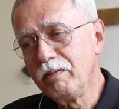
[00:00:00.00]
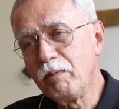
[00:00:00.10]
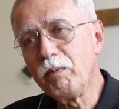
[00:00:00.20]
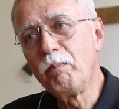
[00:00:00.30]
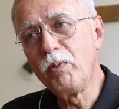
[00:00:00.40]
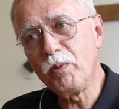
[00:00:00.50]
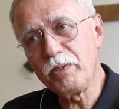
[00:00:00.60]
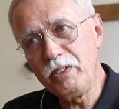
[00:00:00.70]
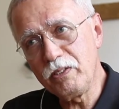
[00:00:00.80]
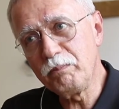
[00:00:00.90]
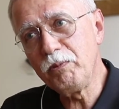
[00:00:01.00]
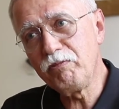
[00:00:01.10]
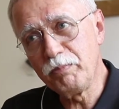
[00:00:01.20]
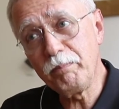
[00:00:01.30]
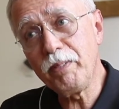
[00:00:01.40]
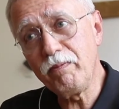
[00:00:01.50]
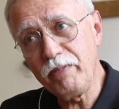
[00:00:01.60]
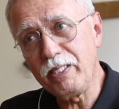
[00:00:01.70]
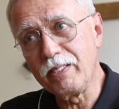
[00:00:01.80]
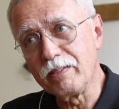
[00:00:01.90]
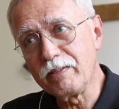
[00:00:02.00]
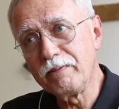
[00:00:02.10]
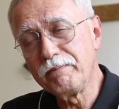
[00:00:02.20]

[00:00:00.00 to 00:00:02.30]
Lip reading: brought into the movement by reading it.